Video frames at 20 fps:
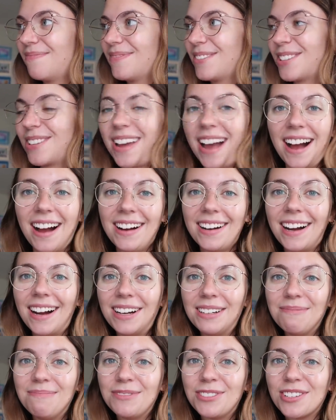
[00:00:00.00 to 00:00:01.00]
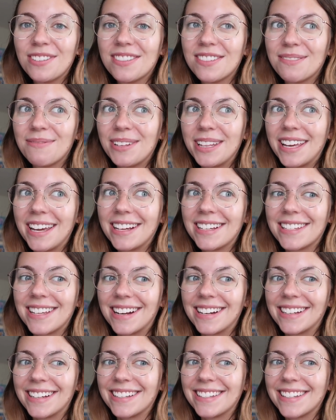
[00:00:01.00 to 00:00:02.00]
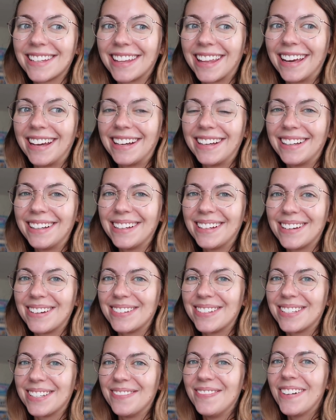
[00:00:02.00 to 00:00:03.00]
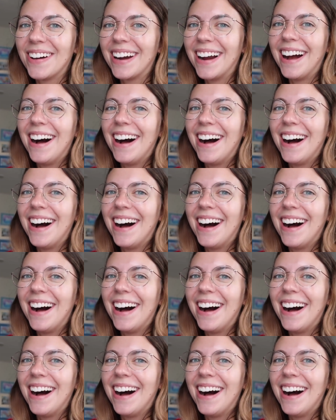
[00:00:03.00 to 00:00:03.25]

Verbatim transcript: so yeah, I'm just really excited to like go somewhere